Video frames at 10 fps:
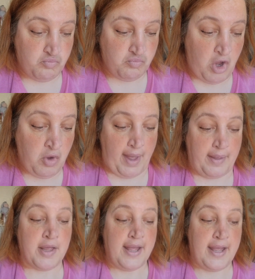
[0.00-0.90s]
Okay,
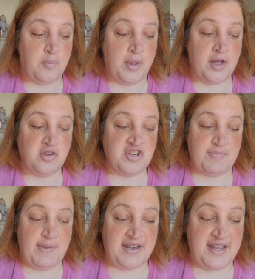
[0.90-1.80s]
it will just
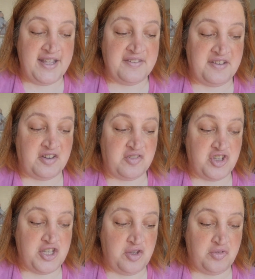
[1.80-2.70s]
make it easier to
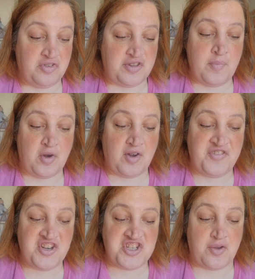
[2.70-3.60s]
use and more
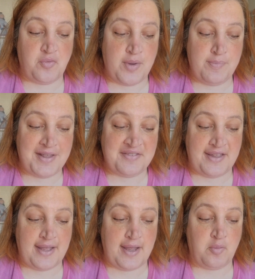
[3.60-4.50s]
efficient when mixing
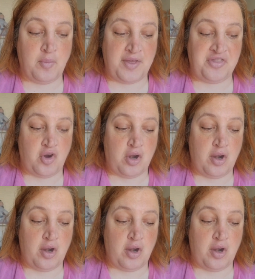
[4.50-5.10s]
it with your